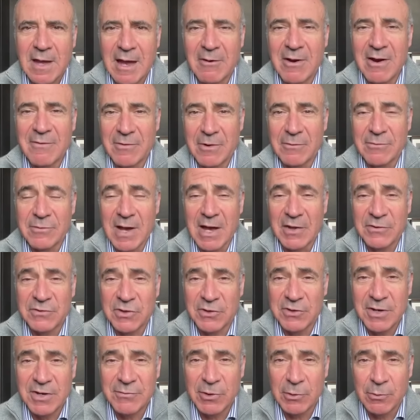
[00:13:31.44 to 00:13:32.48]
However, if you ask
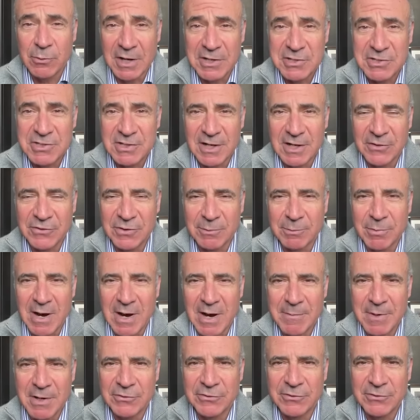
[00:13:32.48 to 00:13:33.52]
a different question as the
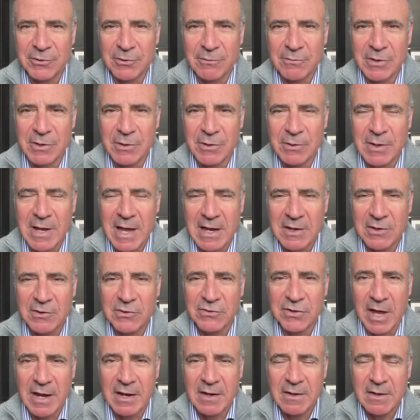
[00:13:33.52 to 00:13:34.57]
Prime Minister of the UK, you
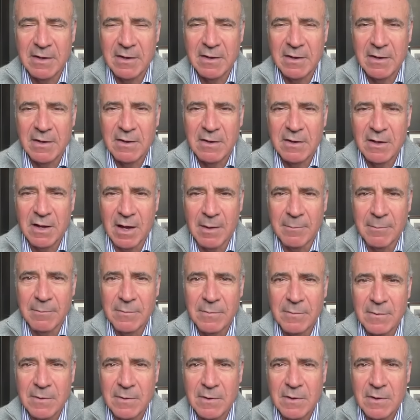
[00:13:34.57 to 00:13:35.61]
say,
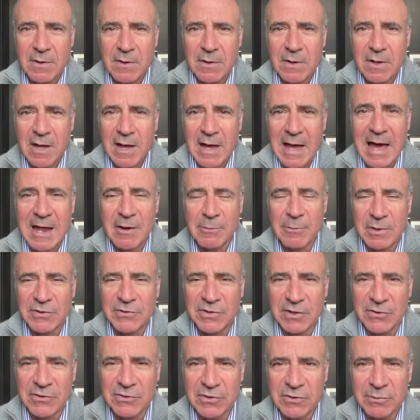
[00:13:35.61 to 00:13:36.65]
um, "How do we
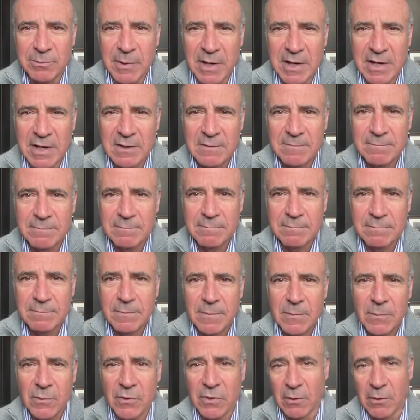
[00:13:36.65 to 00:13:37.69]
seize this money?"
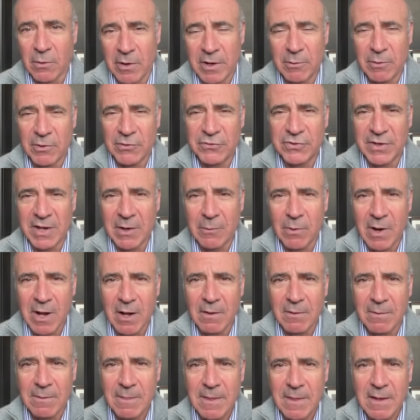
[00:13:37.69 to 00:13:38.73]
Well, the lawyer would say,
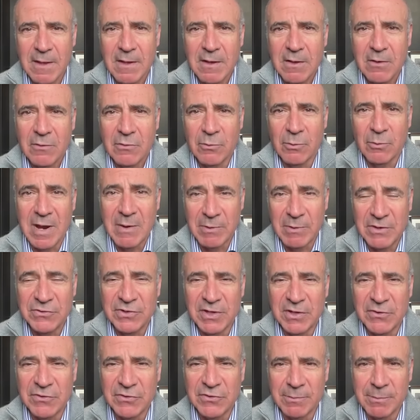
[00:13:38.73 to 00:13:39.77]
"Well, the way we
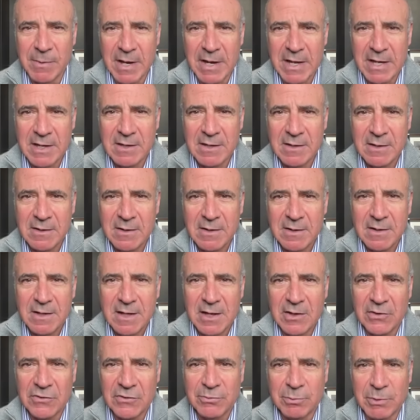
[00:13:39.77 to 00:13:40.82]
seize the money
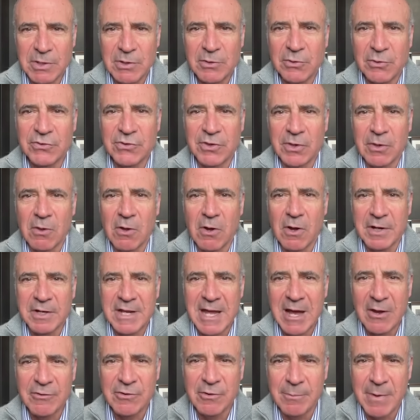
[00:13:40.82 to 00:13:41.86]
is we use the law and
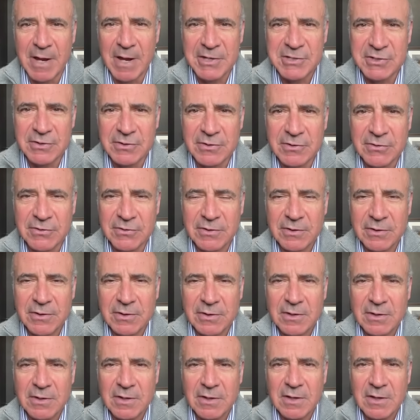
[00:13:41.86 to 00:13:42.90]
countermeasures."
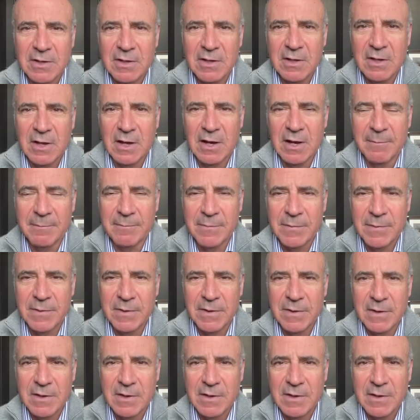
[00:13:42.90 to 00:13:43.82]
Um,